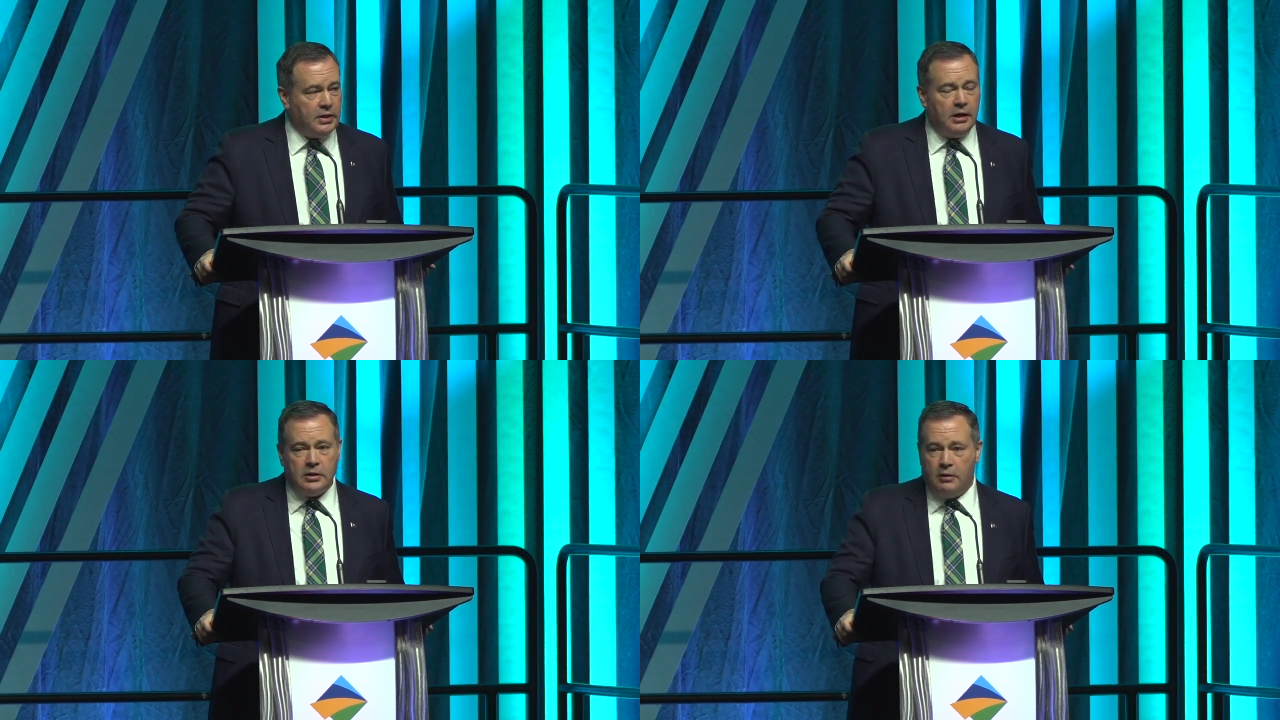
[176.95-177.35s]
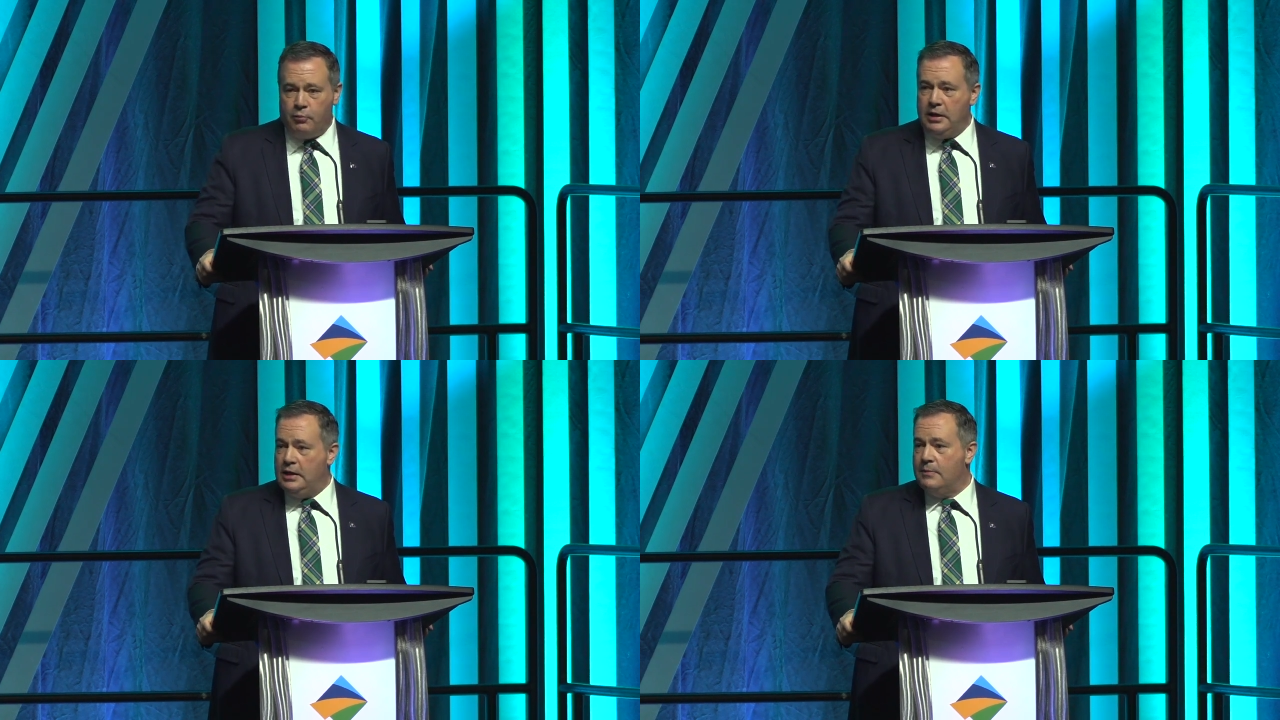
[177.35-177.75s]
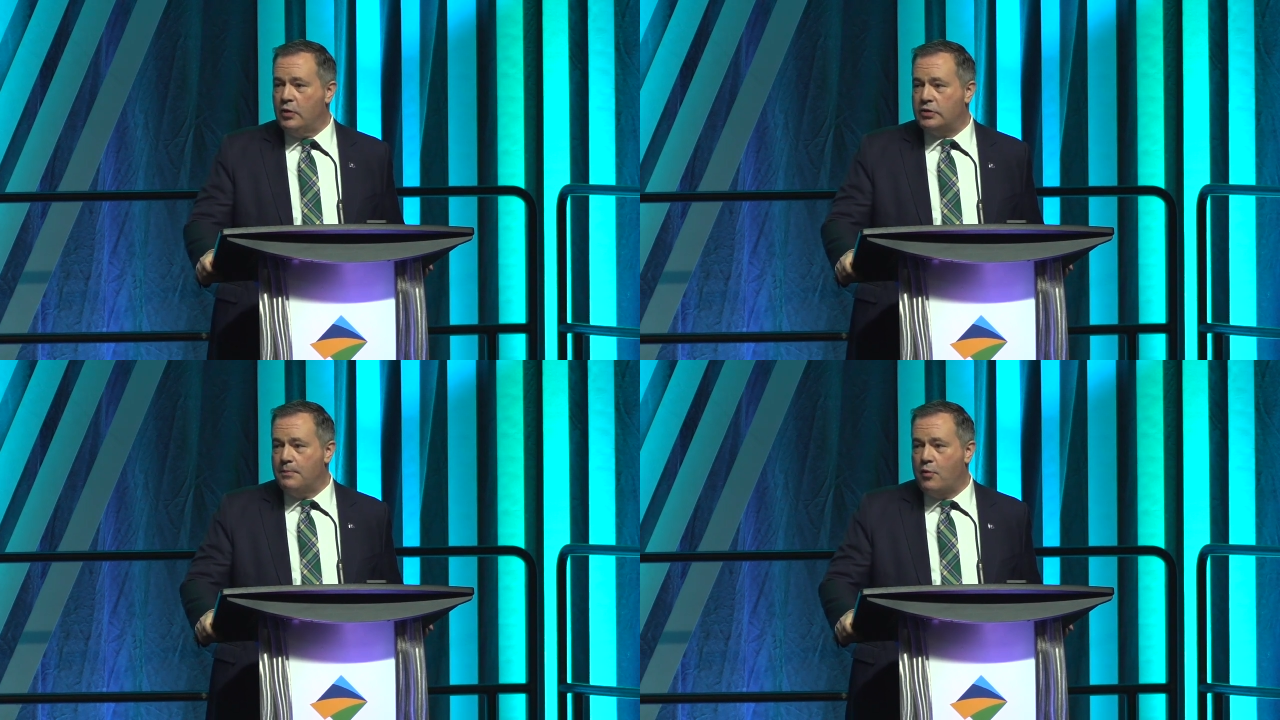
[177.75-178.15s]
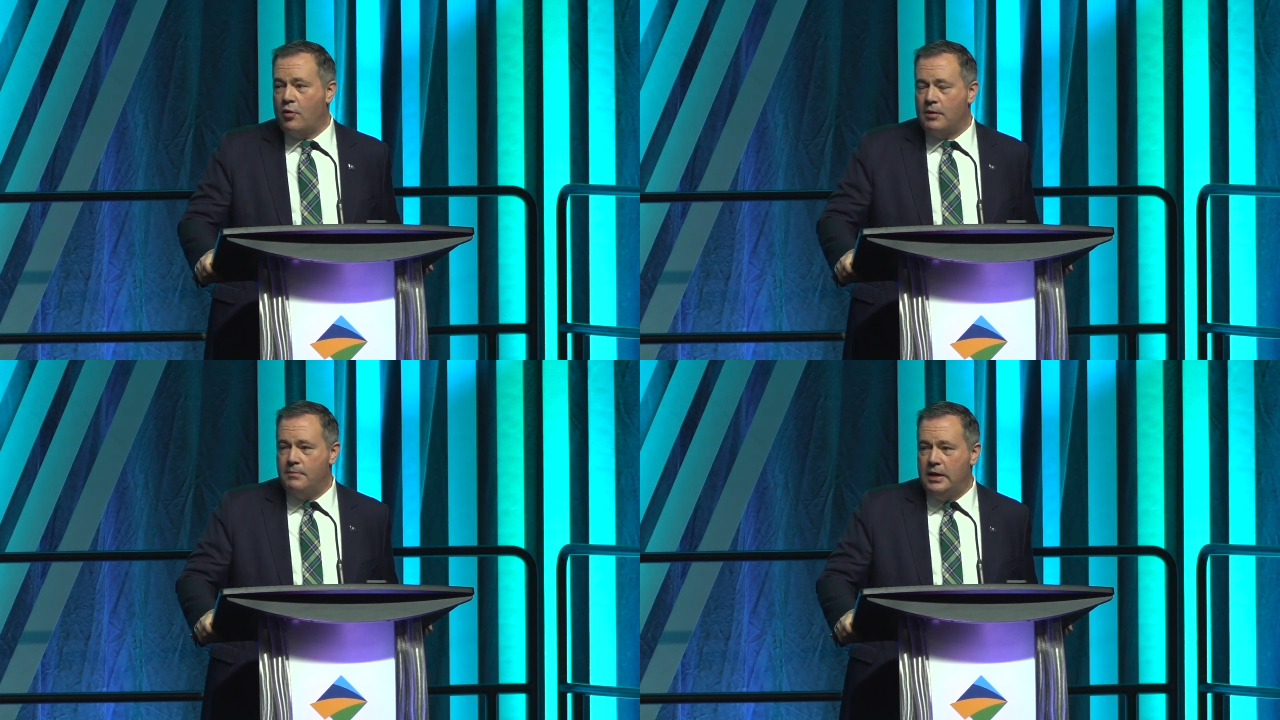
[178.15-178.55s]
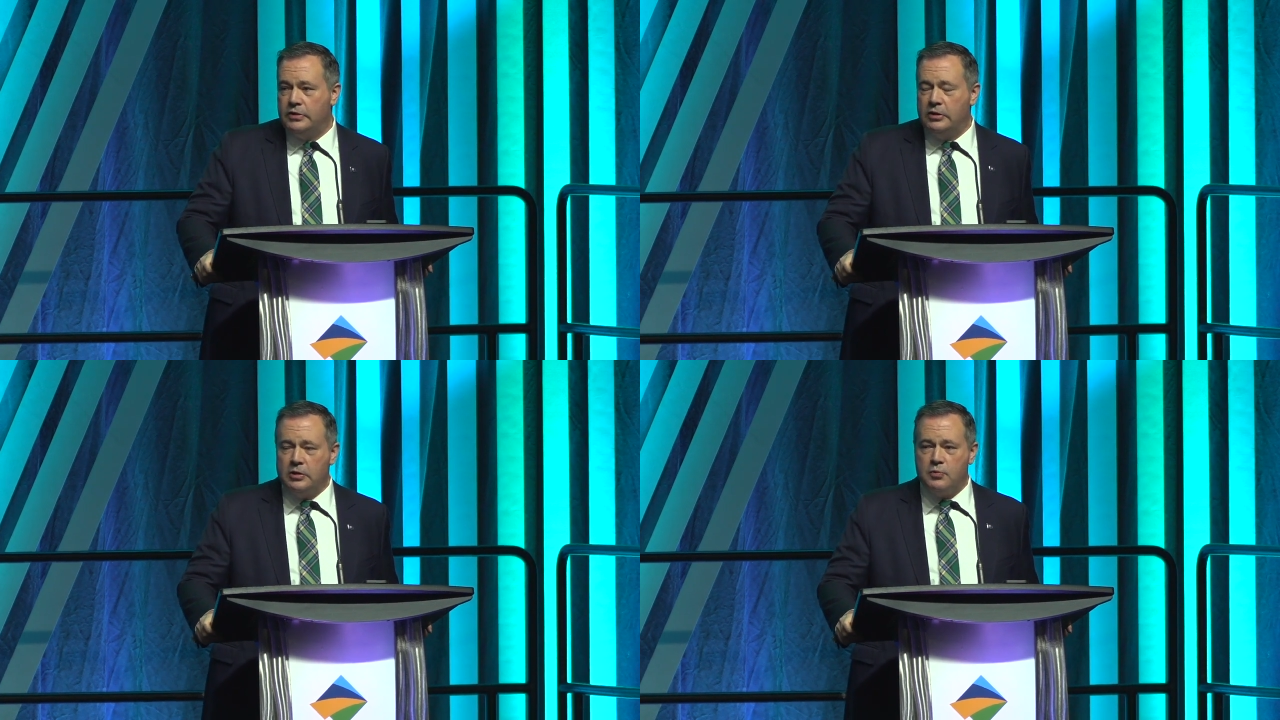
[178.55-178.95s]
And I, really, the most important
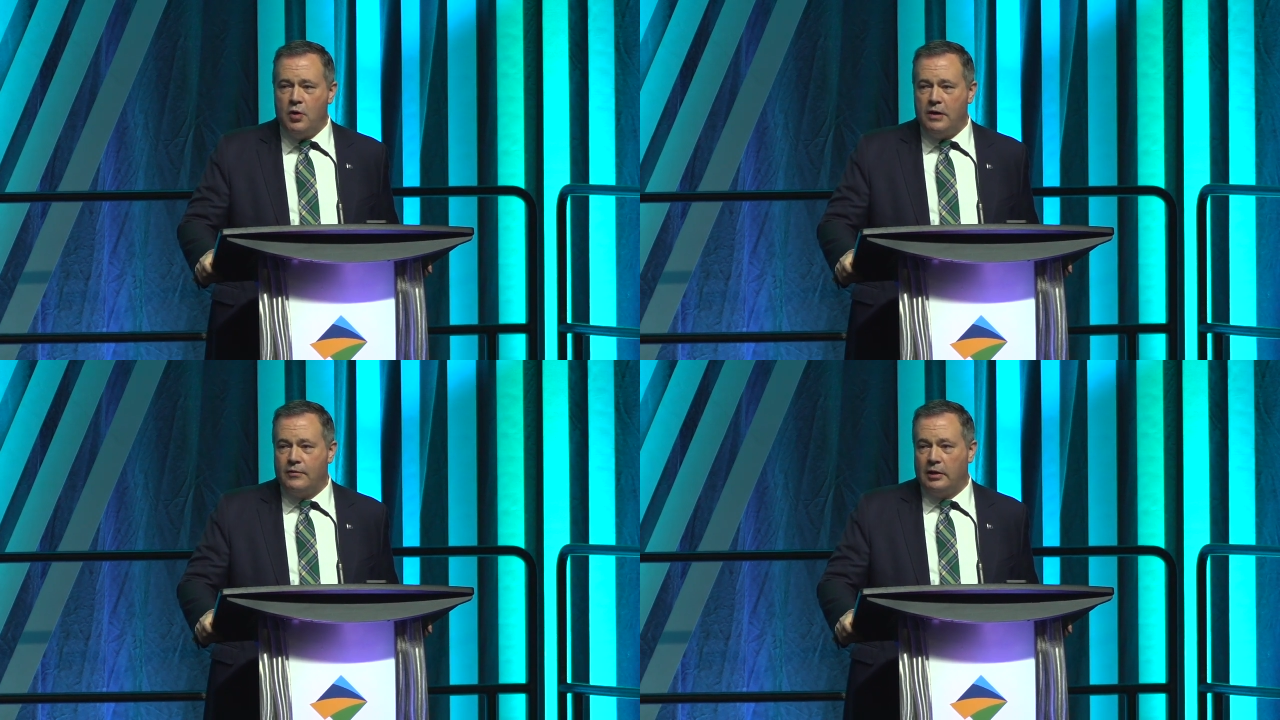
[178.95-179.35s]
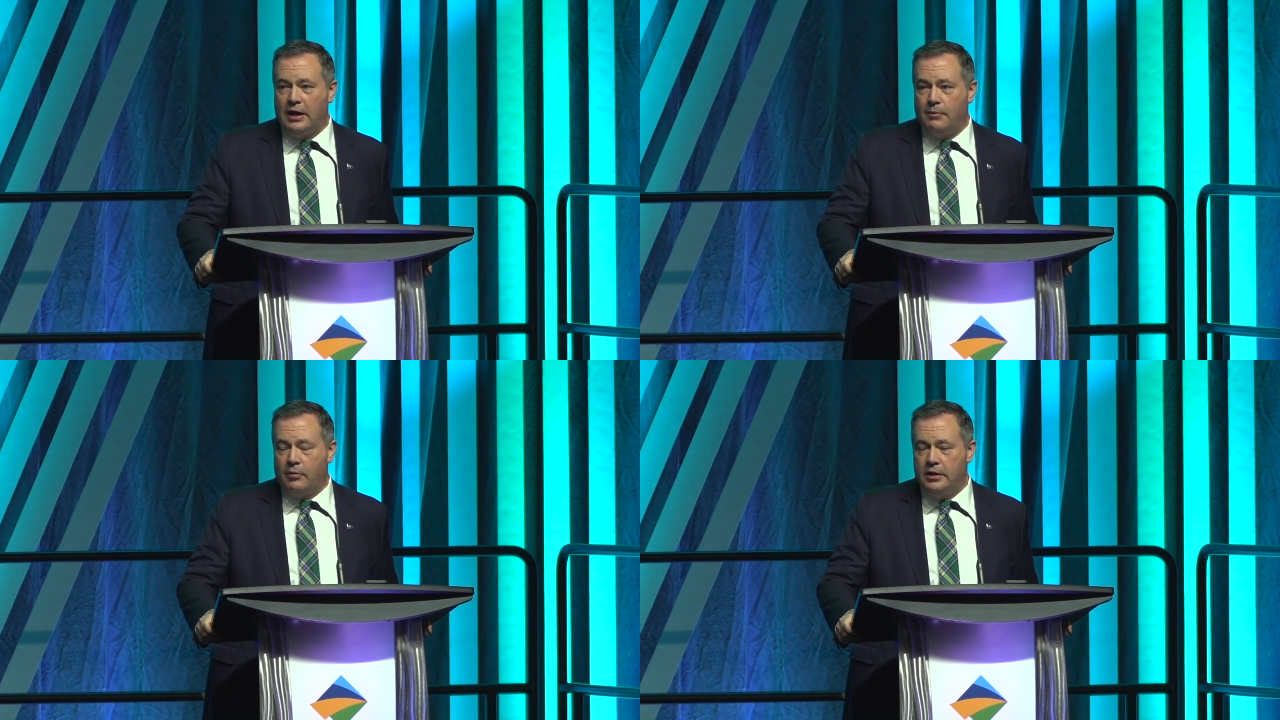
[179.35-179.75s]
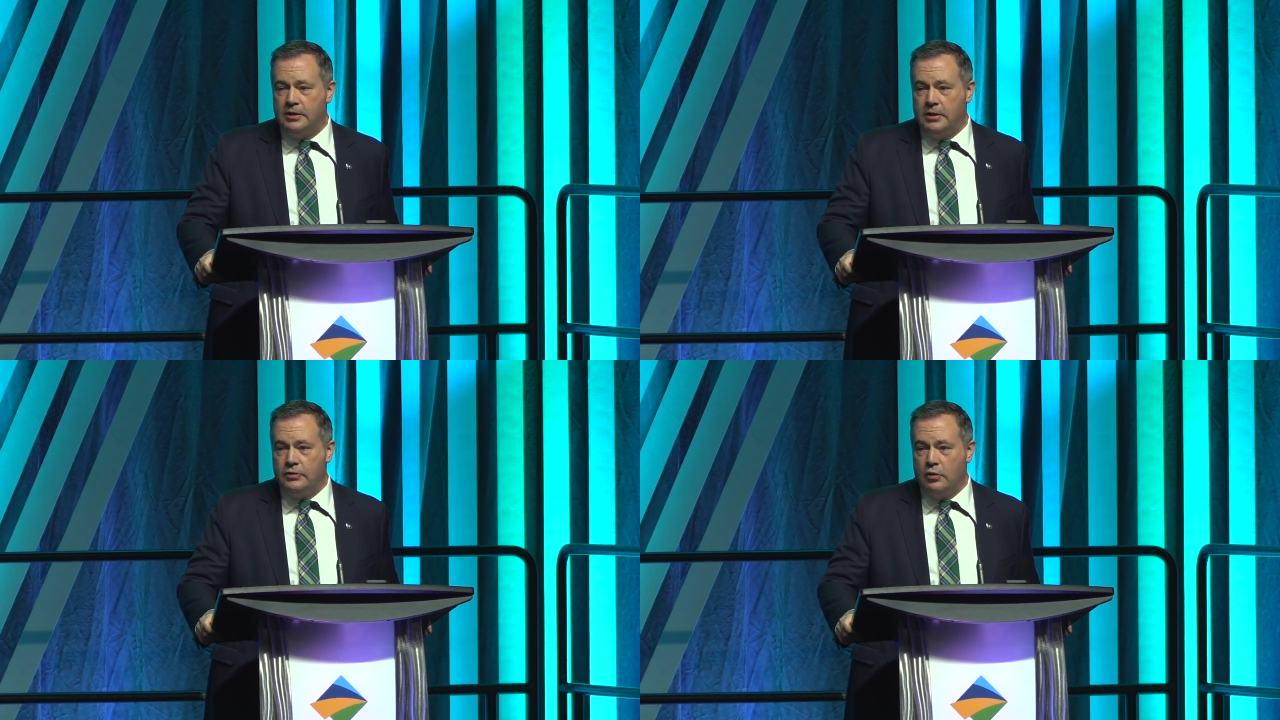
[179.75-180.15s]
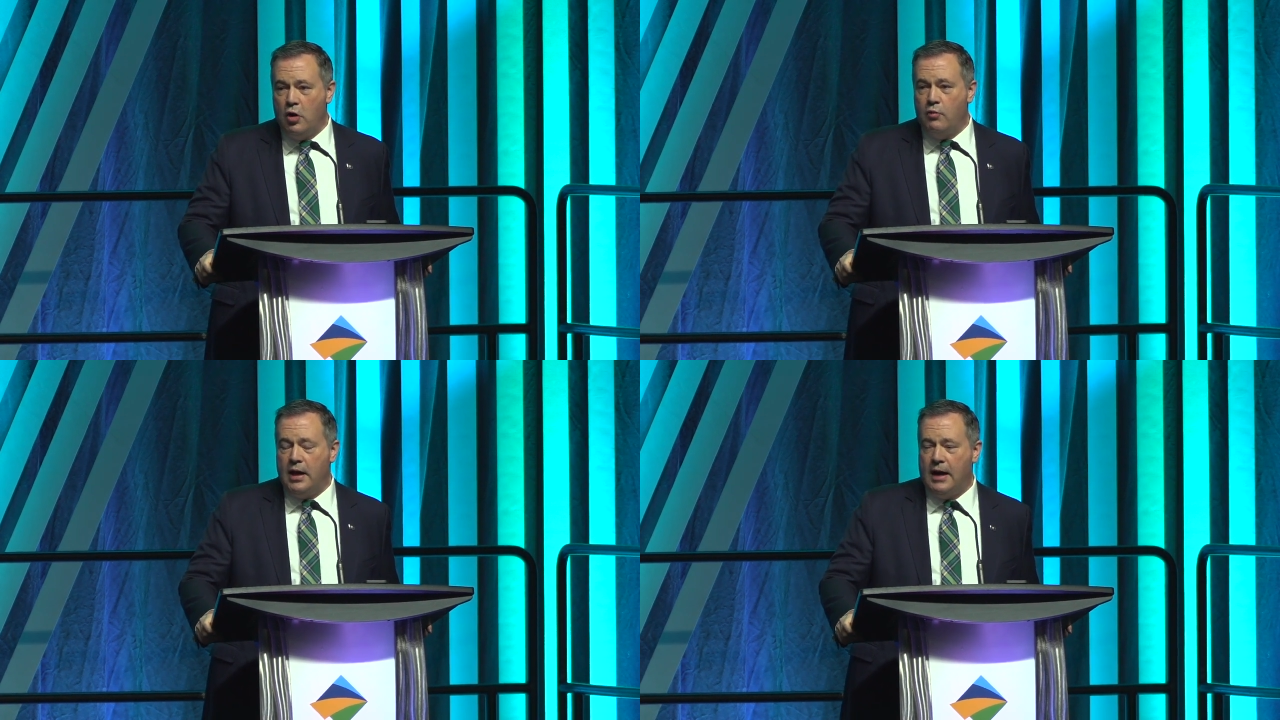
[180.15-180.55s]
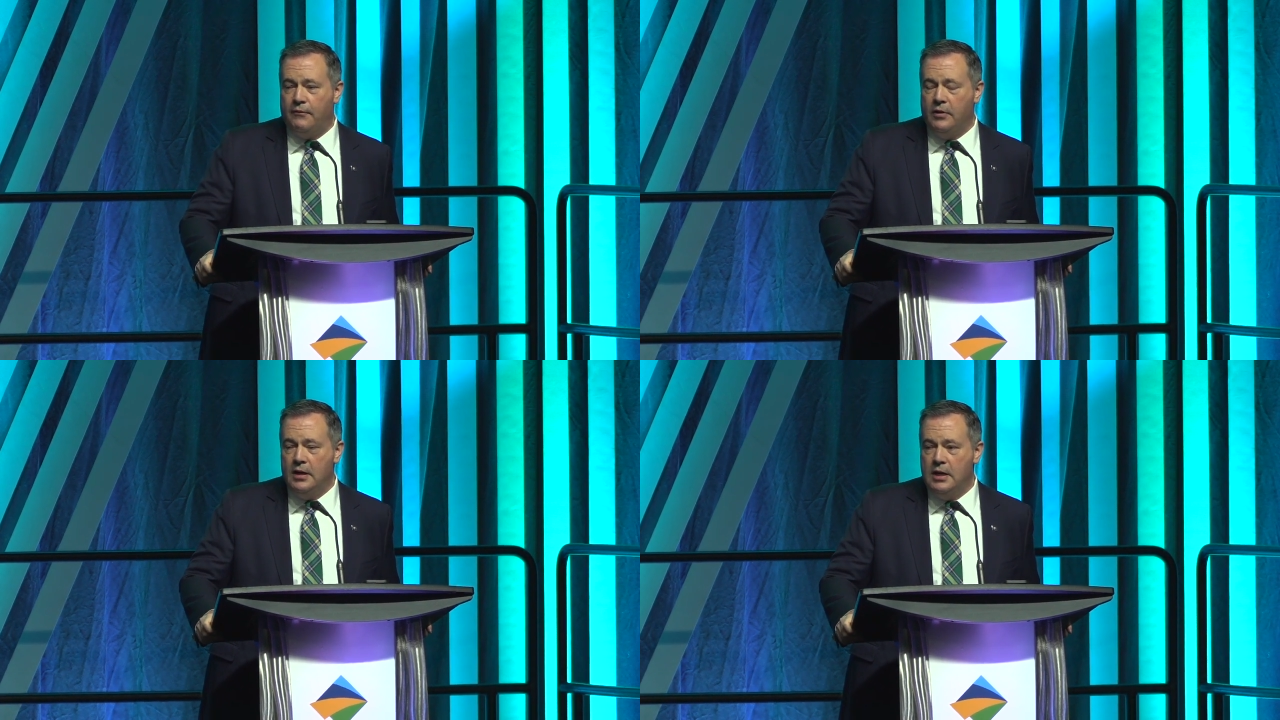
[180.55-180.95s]
message is one of collaboration. As you know, we have